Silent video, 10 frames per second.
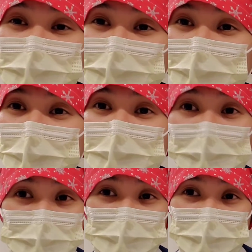for
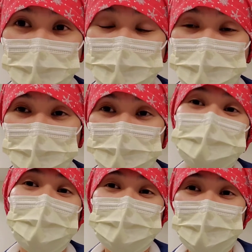my shift, because
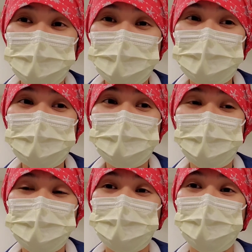I definitely
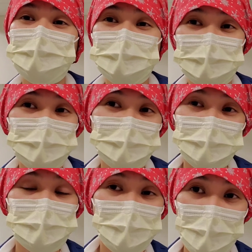have developed some type of
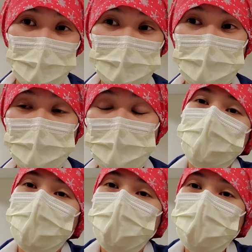plan.
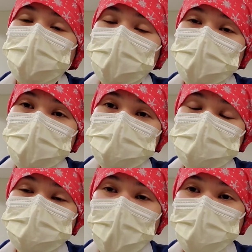Okay
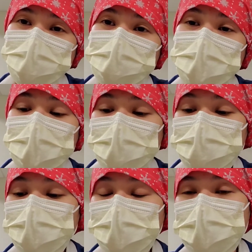guys, that would be it
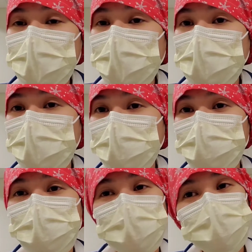for today. Thank you
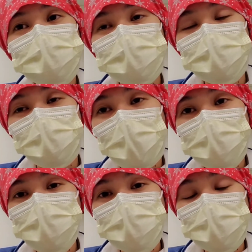guys for
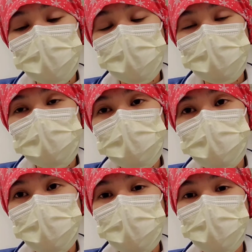watching this
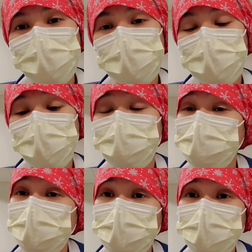video. I hope
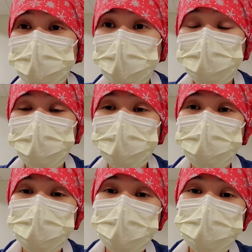you learned a couple of
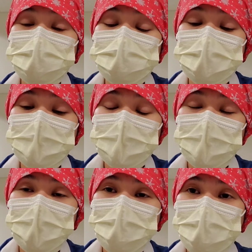things.
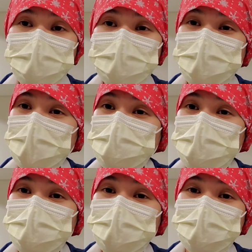If I forgot
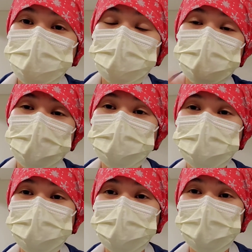something,
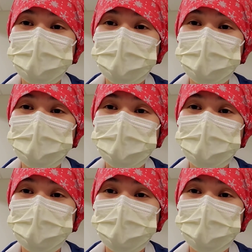please